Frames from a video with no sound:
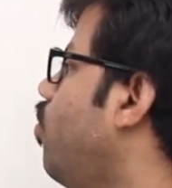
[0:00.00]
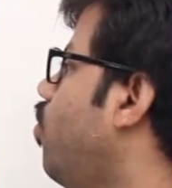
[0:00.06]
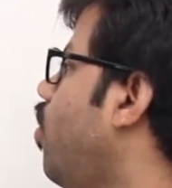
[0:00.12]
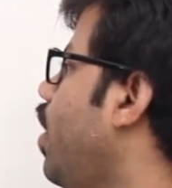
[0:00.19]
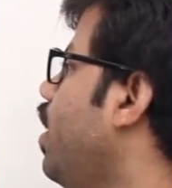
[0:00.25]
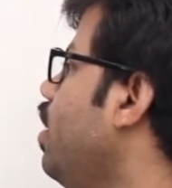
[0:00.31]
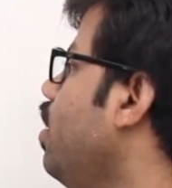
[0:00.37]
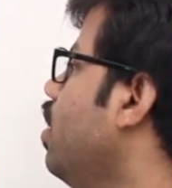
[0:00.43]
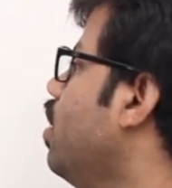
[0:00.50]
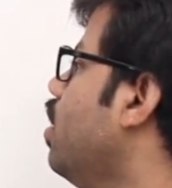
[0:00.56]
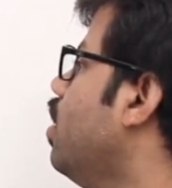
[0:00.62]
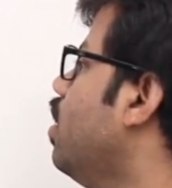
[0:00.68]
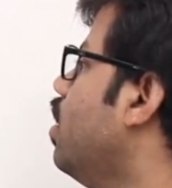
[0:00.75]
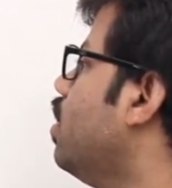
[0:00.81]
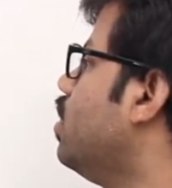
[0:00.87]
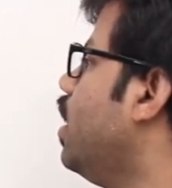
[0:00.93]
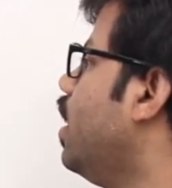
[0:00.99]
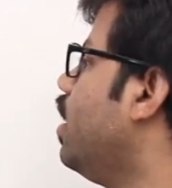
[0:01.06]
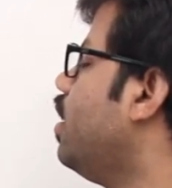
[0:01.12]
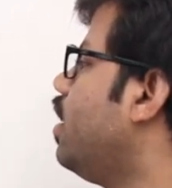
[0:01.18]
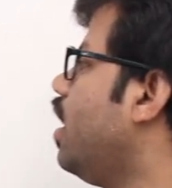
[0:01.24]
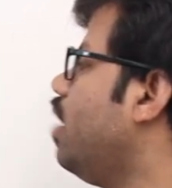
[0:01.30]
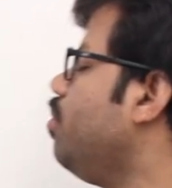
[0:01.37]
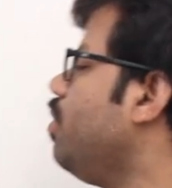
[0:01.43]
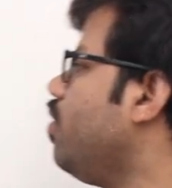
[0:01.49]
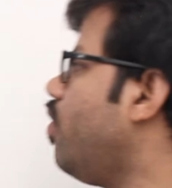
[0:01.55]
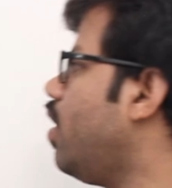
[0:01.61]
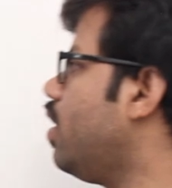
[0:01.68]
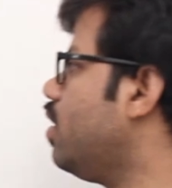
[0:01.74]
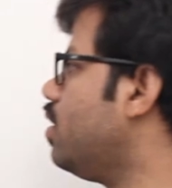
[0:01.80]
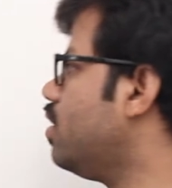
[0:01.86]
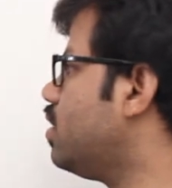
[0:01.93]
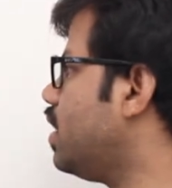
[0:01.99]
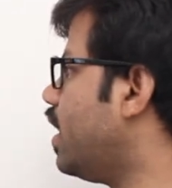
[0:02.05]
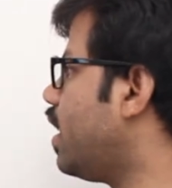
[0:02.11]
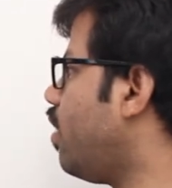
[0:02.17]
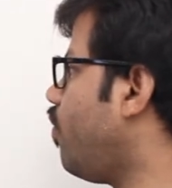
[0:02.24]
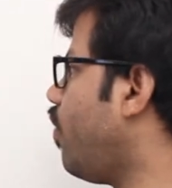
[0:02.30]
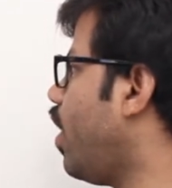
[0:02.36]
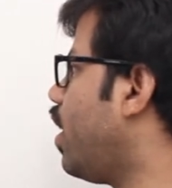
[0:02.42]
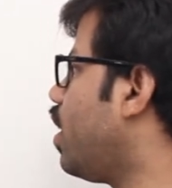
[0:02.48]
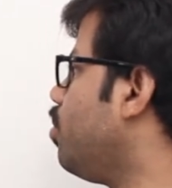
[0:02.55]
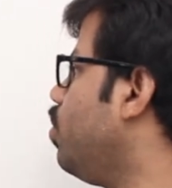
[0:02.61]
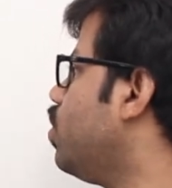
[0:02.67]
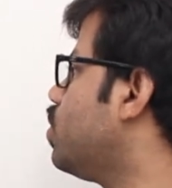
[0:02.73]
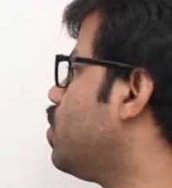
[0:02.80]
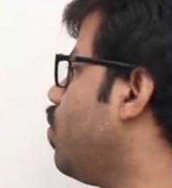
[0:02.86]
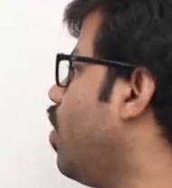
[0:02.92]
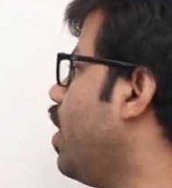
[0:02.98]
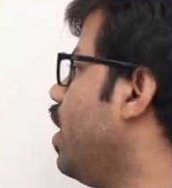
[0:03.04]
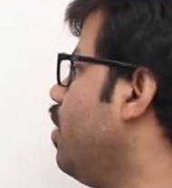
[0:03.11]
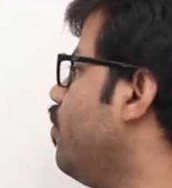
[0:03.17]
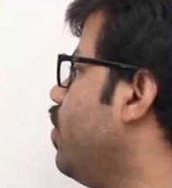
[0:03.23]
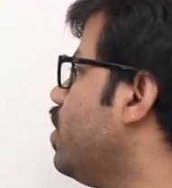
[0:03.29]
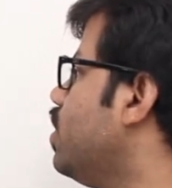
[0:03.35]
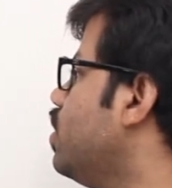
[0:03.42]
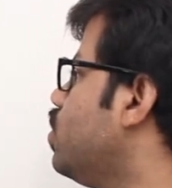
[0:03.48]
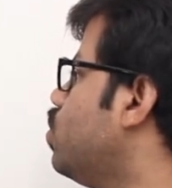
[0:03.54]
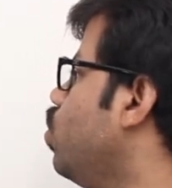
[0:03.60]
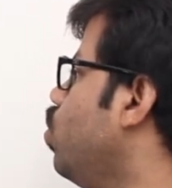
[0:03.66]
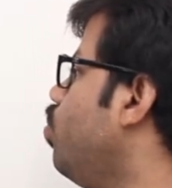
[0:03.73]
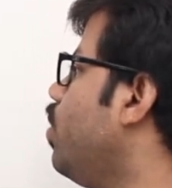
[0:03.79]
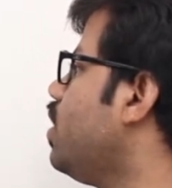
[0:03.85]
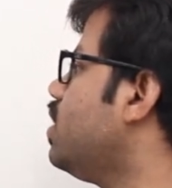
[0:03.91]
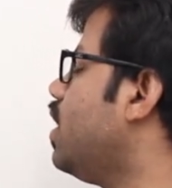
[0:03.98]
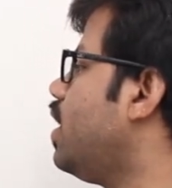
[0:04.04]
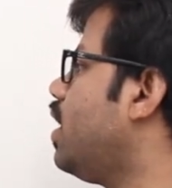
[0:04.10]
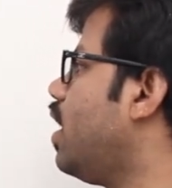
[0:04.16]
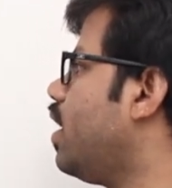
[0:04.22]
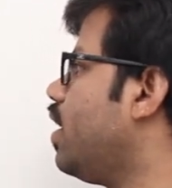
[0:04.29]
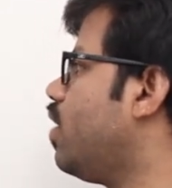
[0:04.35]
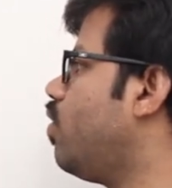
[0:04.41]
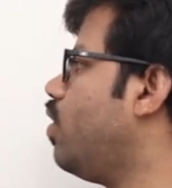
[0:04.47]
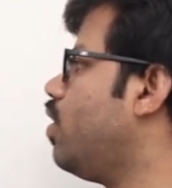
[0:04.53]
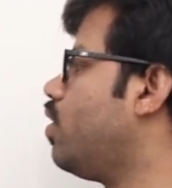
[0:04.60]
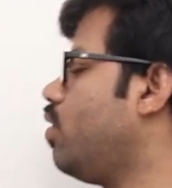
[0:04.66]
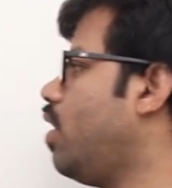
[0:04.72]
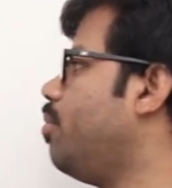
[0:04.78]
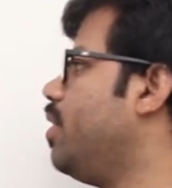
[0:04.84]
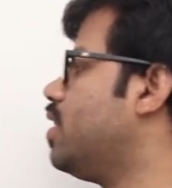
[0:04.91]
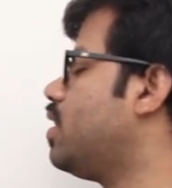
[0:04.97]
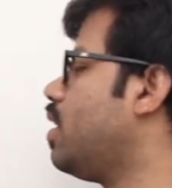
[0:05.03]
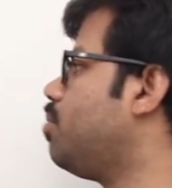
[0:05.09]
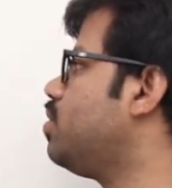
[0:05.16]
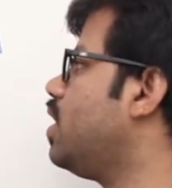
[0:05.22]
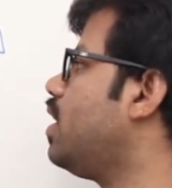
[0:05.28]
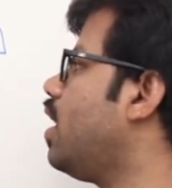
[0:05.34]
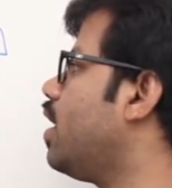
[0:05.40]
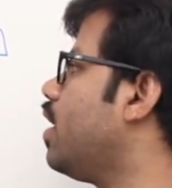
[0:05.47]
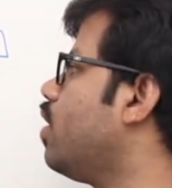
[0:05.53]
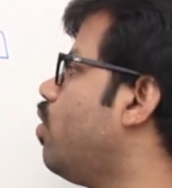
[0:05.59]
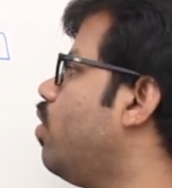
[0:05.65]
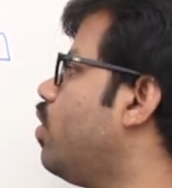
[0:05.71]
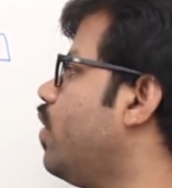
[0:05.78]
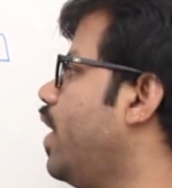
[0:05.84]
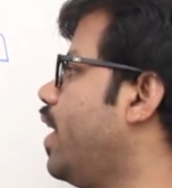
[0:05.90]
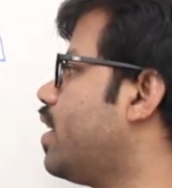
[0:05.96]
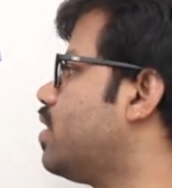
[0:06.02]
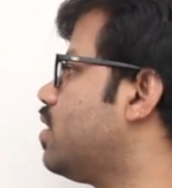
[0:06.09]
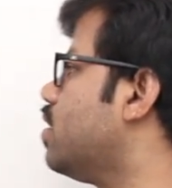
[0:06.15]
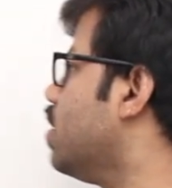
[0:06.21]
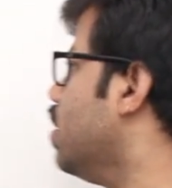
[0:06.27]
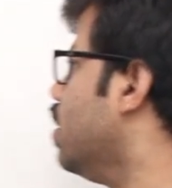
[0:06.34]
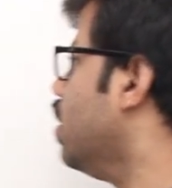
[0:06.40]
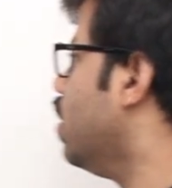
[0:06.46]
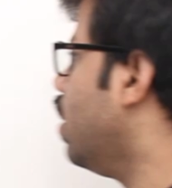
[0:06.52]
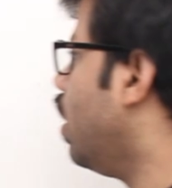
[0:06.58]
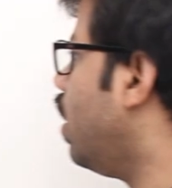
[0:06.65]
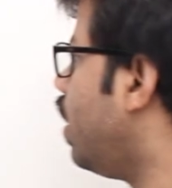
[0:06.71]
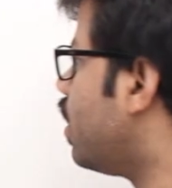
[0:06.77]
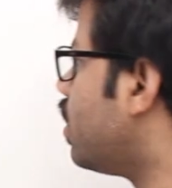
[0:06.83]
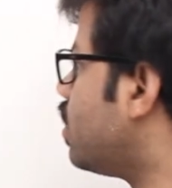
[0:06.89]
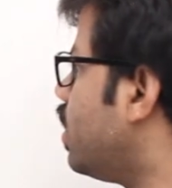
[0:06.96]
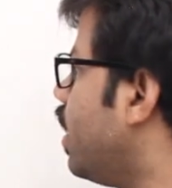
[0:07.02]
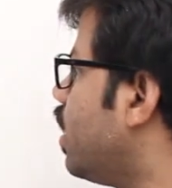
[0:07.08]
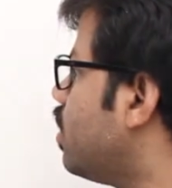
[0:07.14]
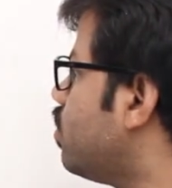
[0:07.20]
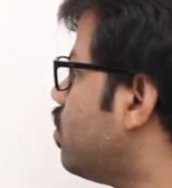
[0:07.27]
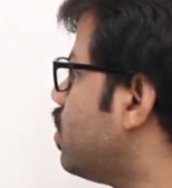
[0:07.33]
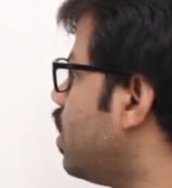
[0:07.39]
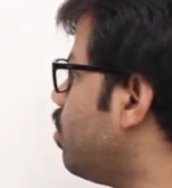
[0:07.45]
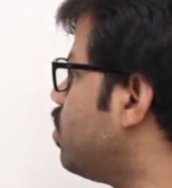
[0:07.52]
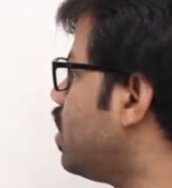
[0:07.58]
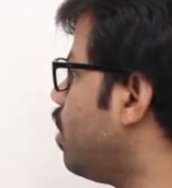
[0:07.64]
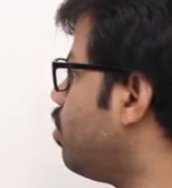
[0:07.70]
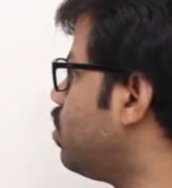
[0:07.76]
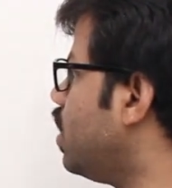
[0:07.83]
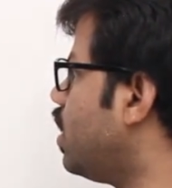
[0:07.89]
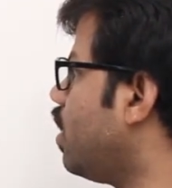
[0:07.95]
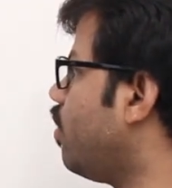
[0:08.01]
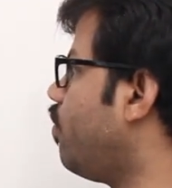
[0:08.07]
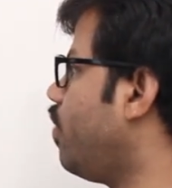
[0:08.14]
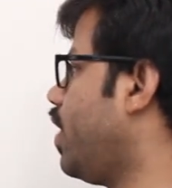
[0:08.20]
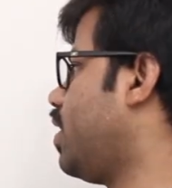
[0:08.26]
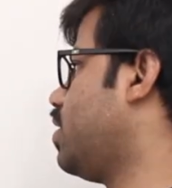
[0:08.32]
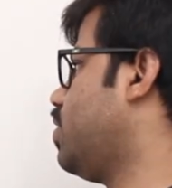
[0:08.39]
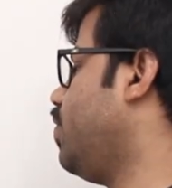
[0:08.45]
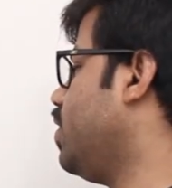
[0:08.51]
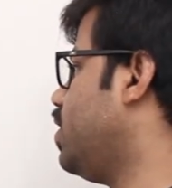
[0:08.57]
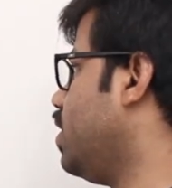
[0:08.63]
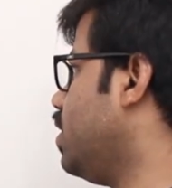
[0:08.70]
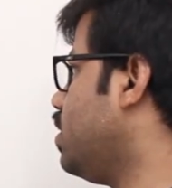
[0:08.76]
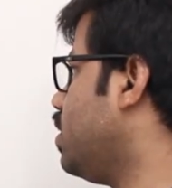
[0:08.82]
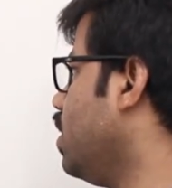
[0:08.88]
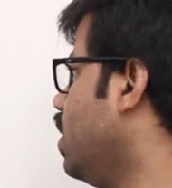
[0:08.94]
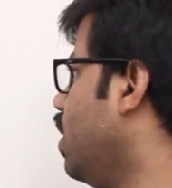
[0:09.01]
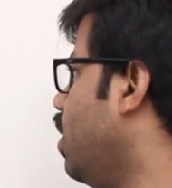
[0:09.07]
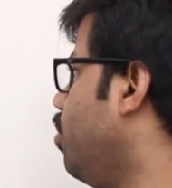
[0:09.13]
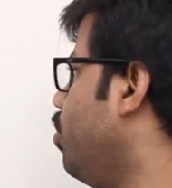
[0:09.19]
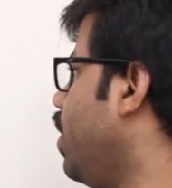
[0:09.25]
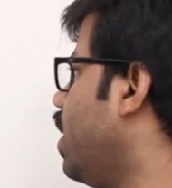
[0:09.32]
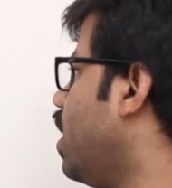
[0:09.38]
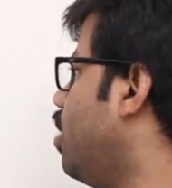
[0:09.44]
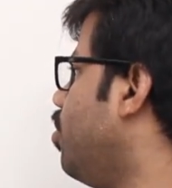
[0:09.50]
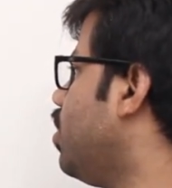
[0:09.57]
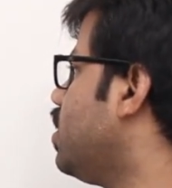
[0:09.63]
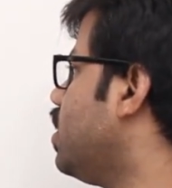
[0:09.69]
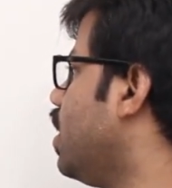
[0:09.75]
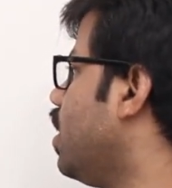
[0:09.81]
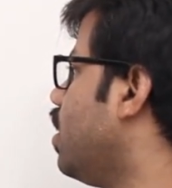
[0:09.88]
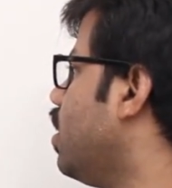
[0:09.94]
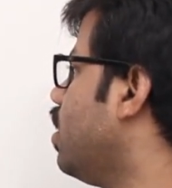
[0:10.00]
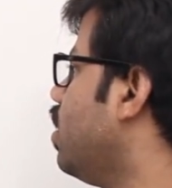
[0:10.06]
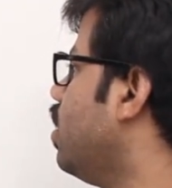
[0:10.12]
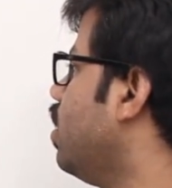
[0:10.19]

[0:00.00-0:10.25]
Fine. Then tell me one set of attributes y which is superset or equal to, subset or equal to x. Let's take some subset of x which is b comma c.